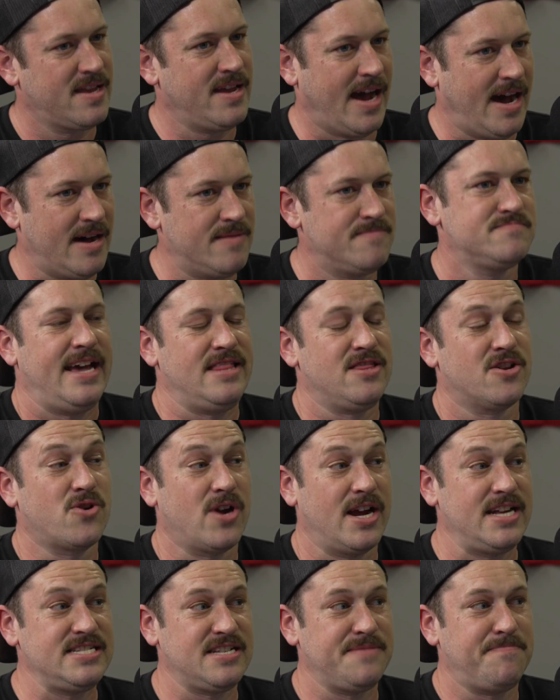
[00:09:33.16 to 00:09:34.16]
Yeah. And the
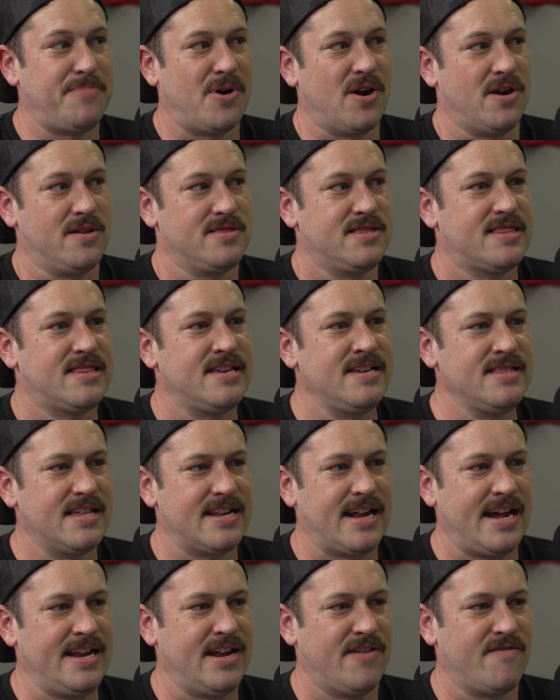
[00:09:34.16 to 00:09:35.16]
crazy part, the thing
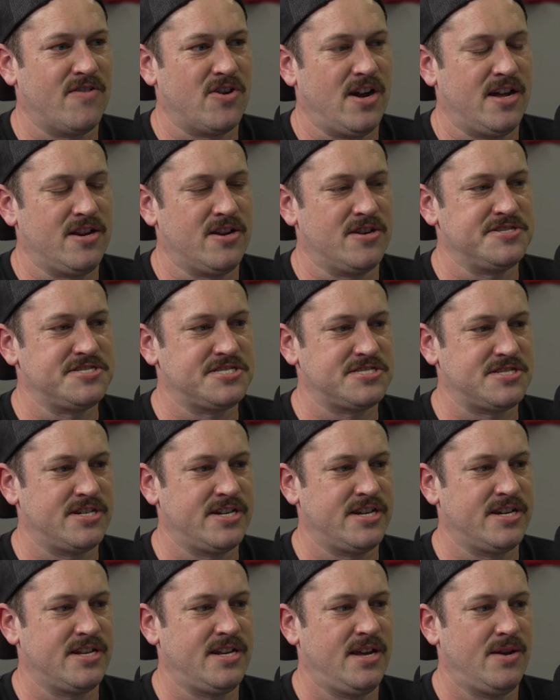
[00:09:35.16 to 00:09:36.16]
that I never
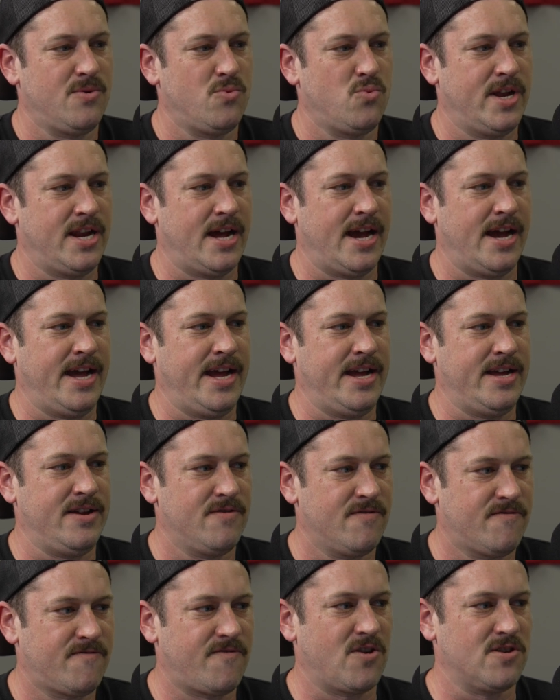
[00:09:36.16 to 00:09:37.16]
understood when I
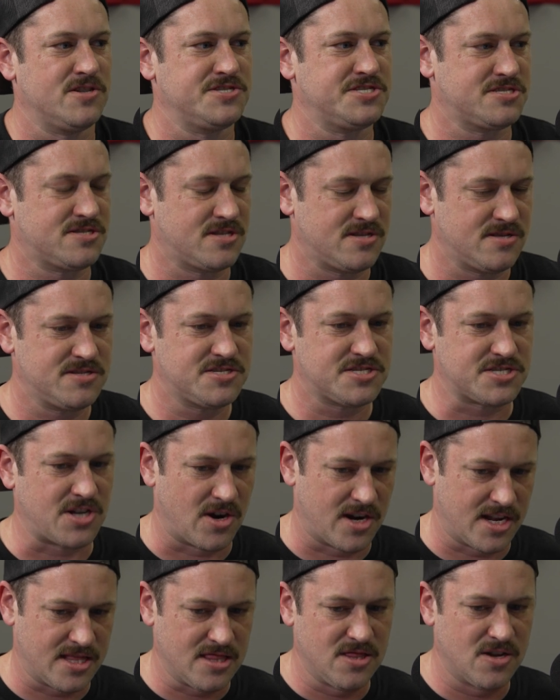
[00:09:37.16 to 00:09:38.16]
first
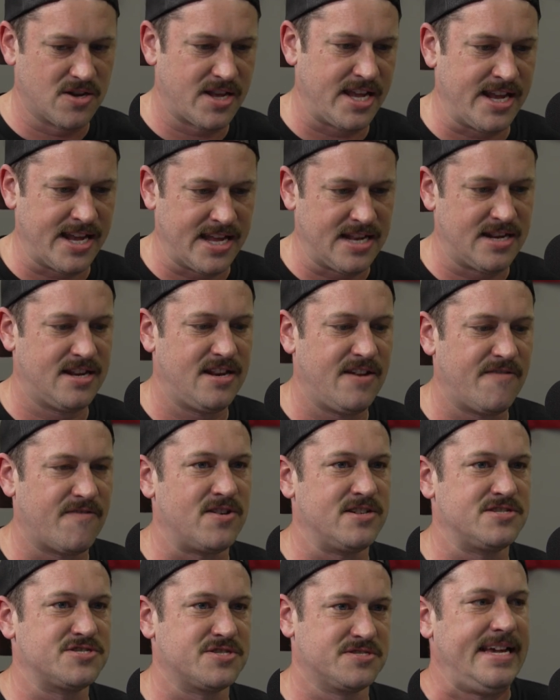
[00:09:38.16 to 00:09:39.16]
started looking into
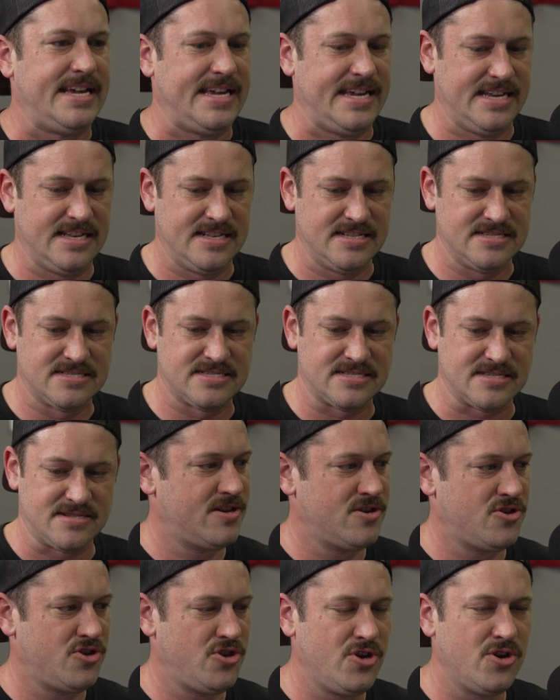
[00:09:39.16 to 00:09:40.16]
differentials is
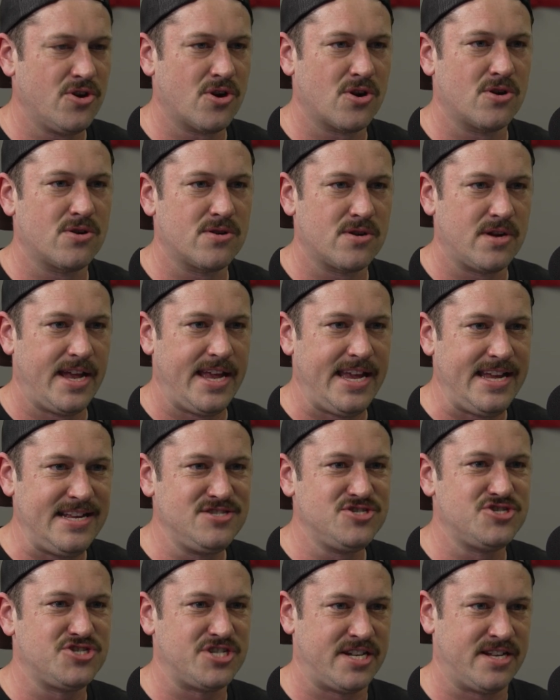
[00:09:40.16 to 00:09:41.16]
your
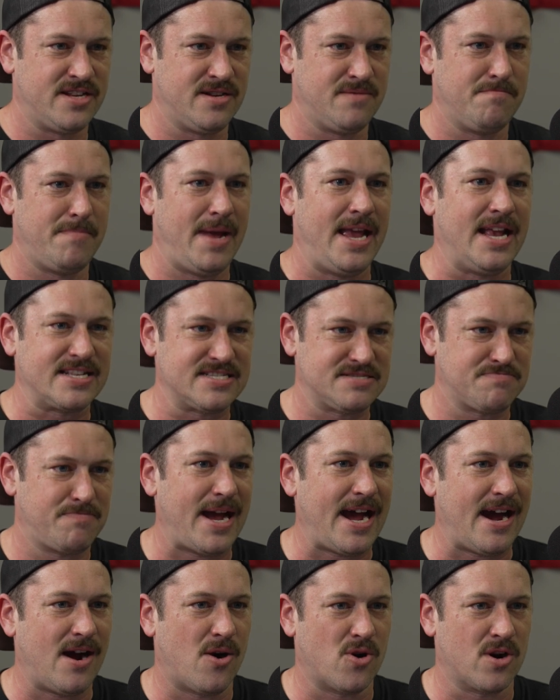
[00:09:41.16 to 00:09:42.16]
engine makes
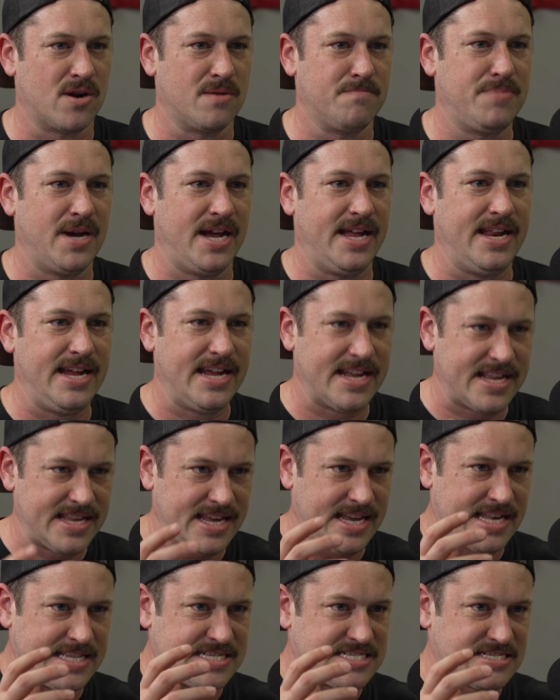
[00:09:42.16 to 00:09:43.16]
power, but it
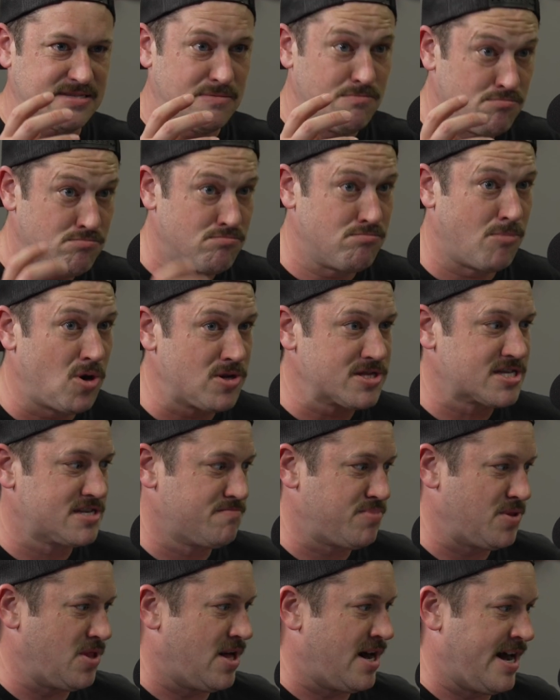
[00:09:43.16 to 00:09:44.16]
gets
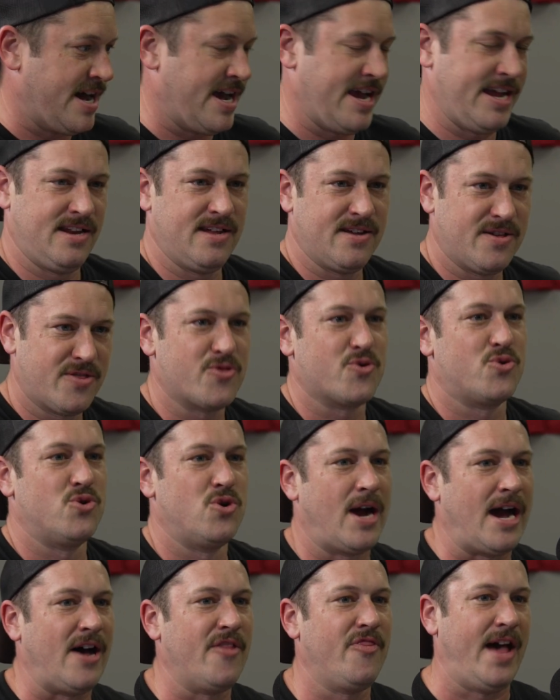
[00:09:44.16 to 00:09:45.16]
multiplied
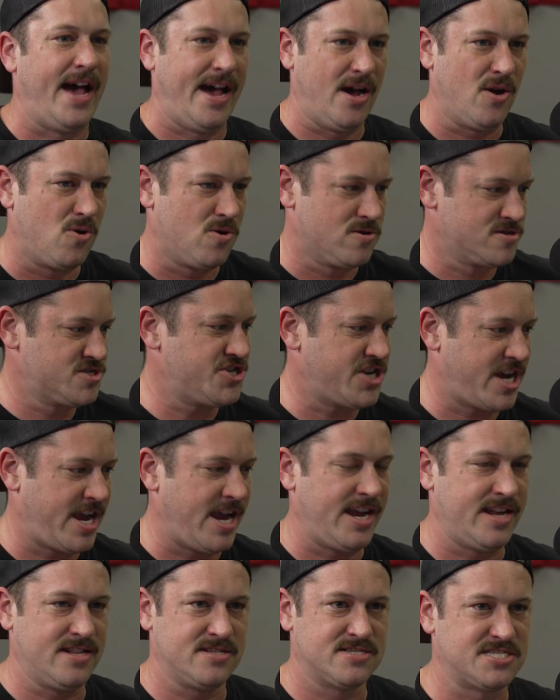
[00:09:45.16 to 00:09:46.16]
throughout that whole
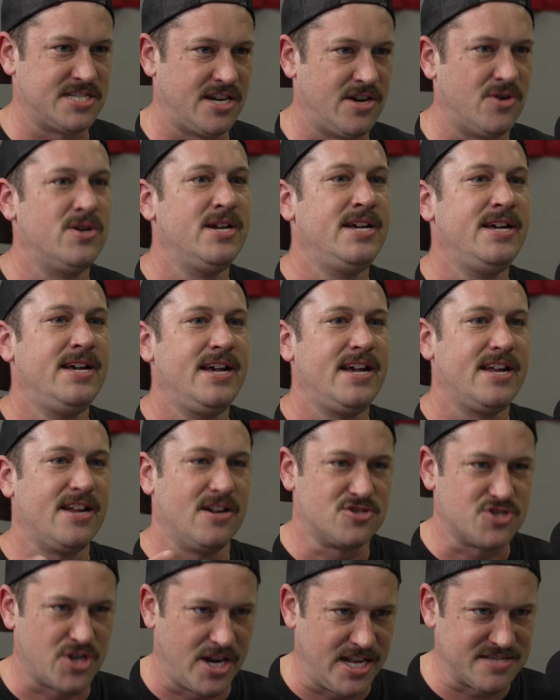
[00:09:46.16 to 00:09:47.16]
chain. So your
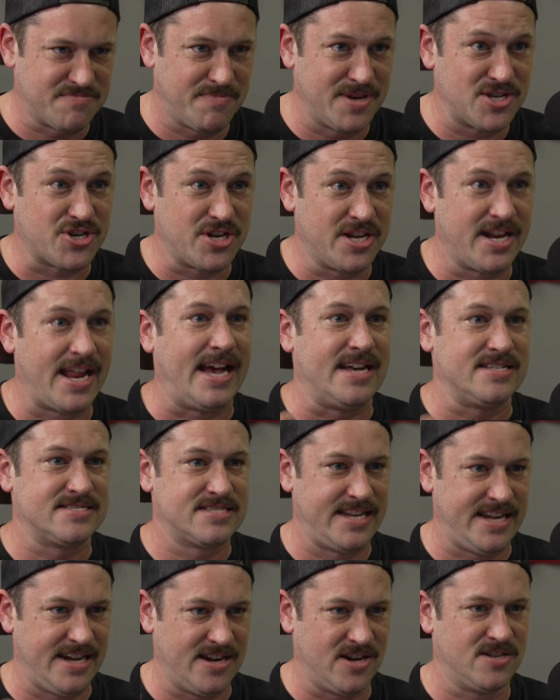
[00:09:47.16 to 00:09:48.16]
transmission has
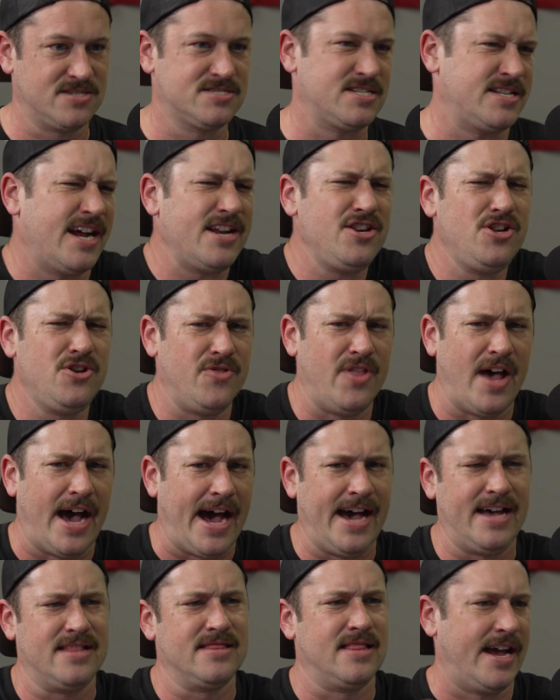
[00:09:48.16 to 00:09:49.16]
gears, and I knew
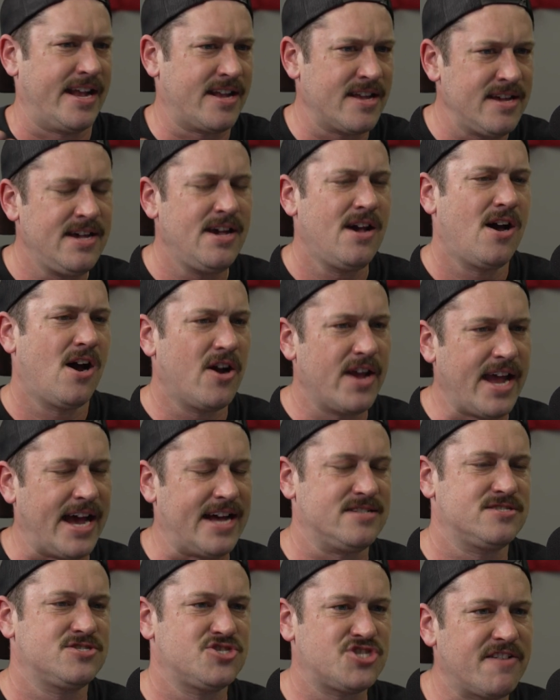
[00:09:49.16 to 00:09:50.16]
that,
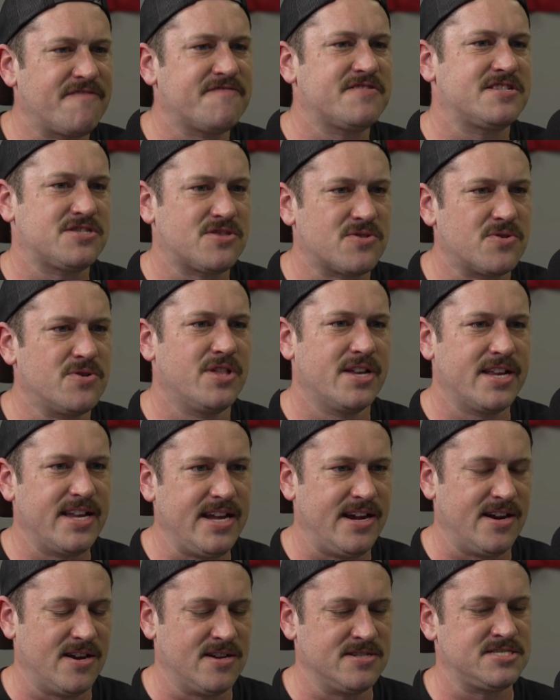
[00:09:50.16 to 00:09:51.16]
it shifts through the
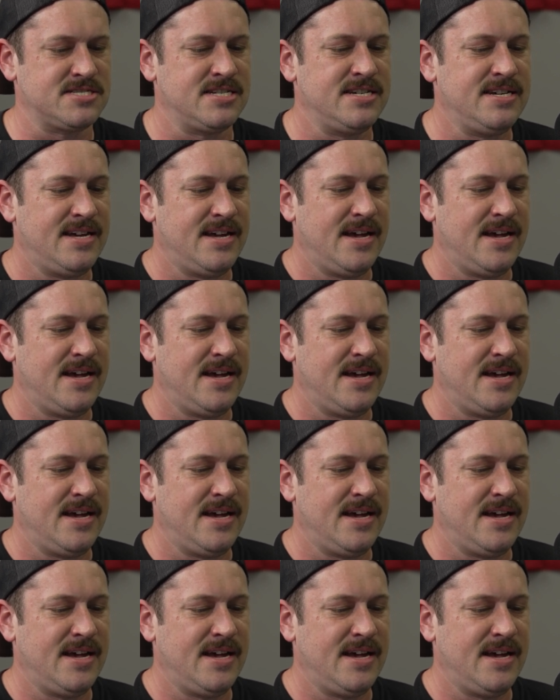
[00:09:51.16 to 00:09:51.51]
gears.